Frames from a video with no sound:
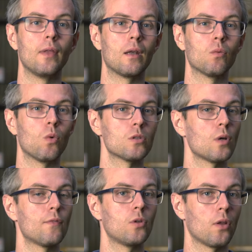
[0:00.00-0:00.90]
then once we
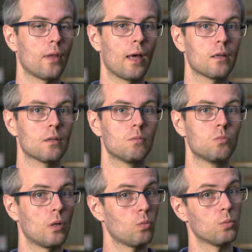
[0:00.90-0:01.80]
have done that,
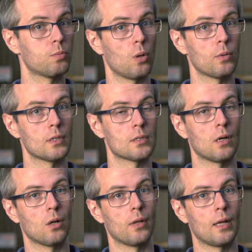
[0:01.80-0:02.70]
and we'll probably get
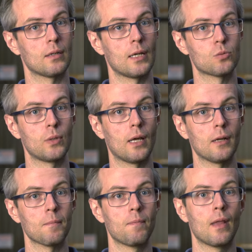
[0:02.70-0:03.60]
started on that next
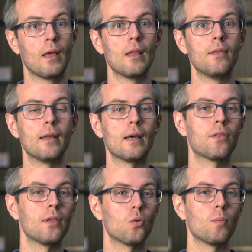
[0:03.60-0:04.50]
weekend, then I
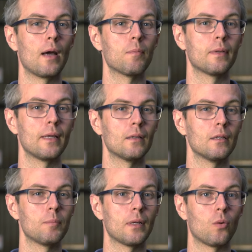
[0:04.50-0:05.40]
think we might play a
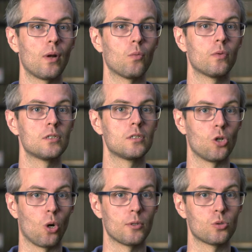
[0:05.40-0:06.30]
little bit around with the
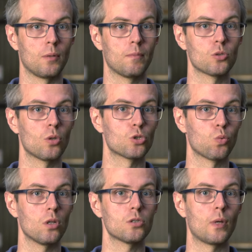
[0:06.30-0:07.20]
geometry. So the
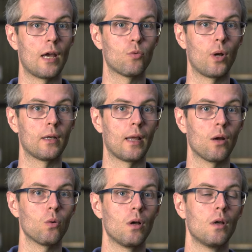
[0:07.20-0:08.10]
swirls we have right
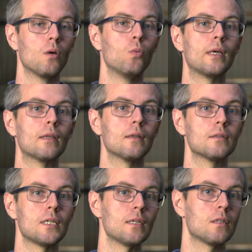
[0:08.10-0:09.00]
now, we can
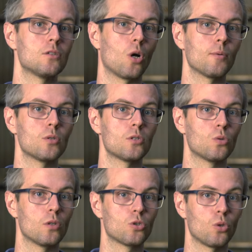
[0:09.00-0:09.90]
change the geometry
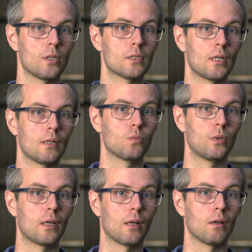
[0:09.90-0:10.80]
to a certain extent. We
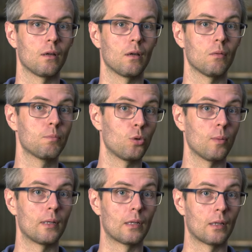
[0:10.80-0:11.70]
can put
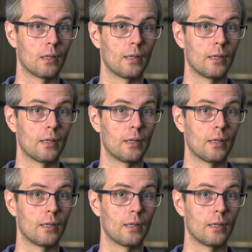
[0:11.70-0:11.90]
them in the